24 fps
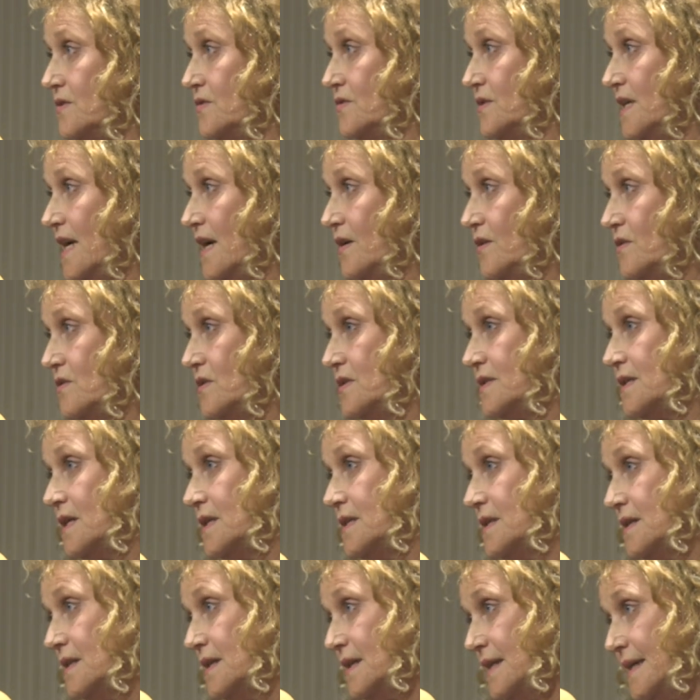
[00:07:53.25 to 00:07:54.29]
So now you're just
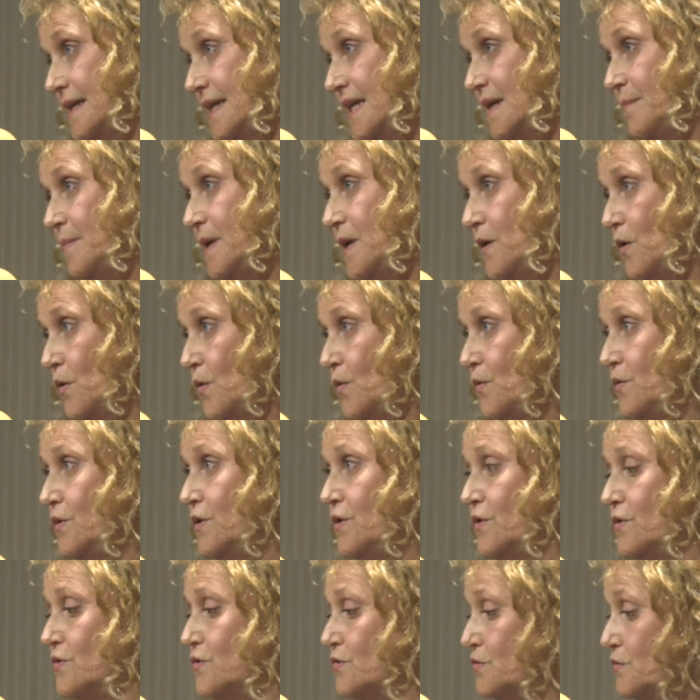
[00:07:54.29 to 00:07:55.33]
going to claim and own
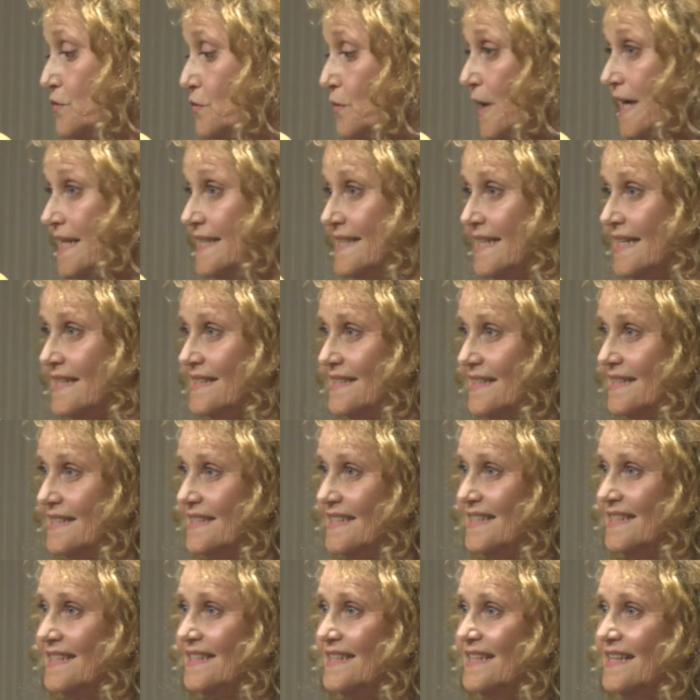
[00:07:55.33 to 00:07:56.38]
your true
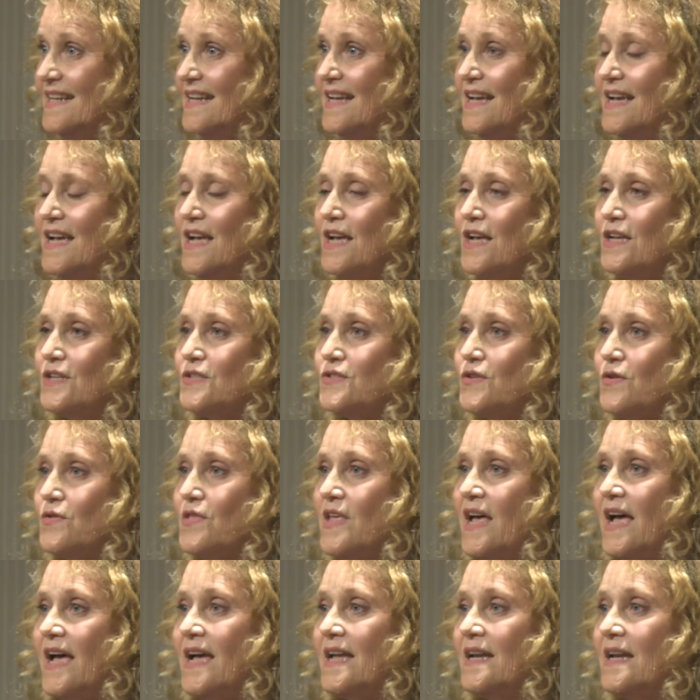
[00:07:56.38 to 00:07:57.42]
identity so
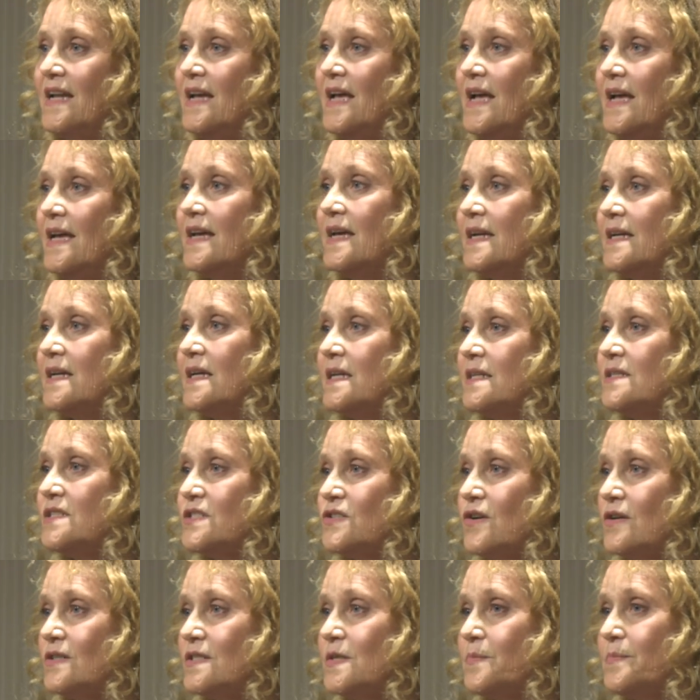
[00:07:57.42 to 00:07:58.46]
that it can
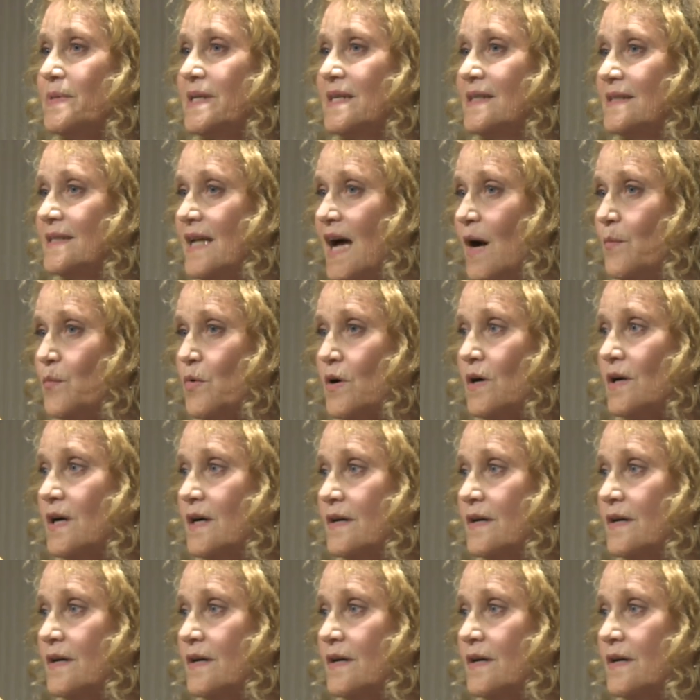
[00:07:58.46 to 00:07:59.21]
start to be a lot more